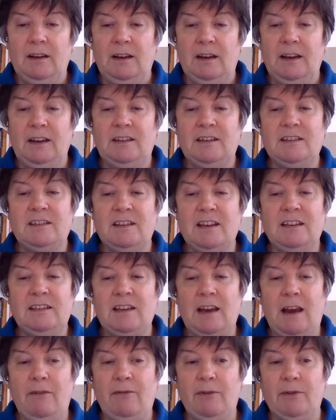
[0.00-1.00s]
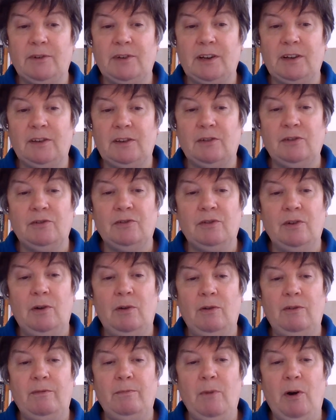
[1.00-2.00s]
It is this effort at the
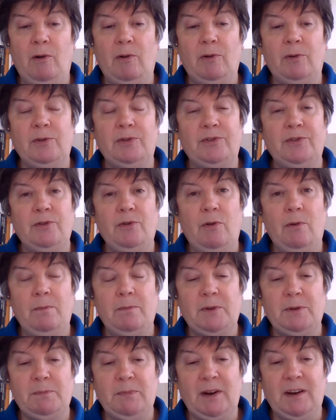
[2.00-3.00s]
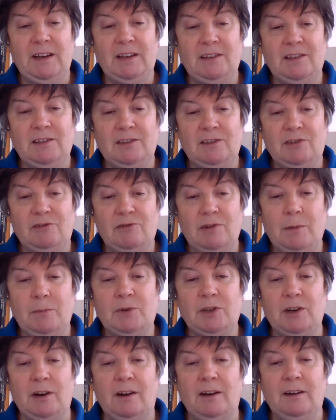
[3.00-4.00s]
control of morals normed by
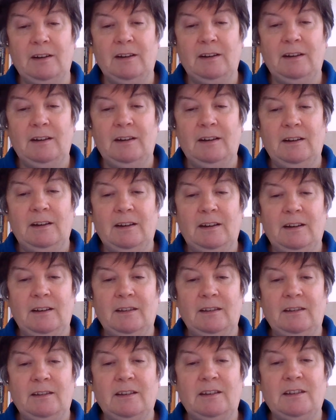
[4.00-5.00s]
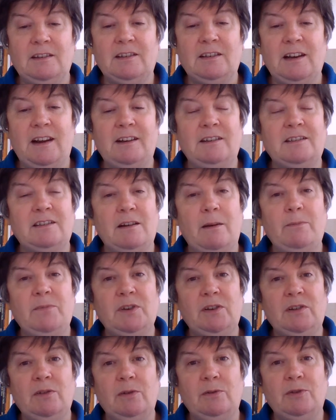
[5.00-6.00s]
Scripture that has led some
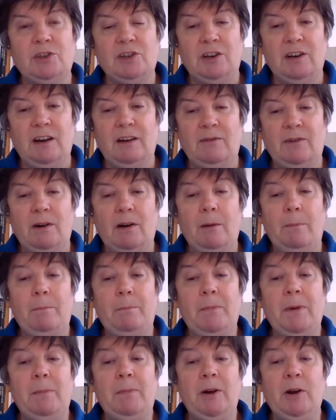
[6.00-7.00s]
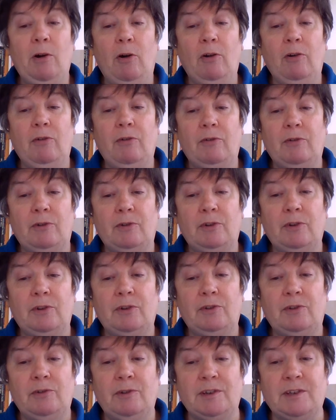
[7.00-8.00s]
to call Geneva a
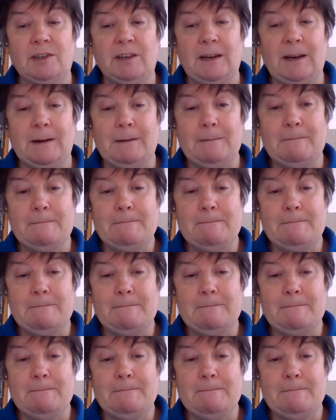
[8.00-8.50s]
bibliocracy.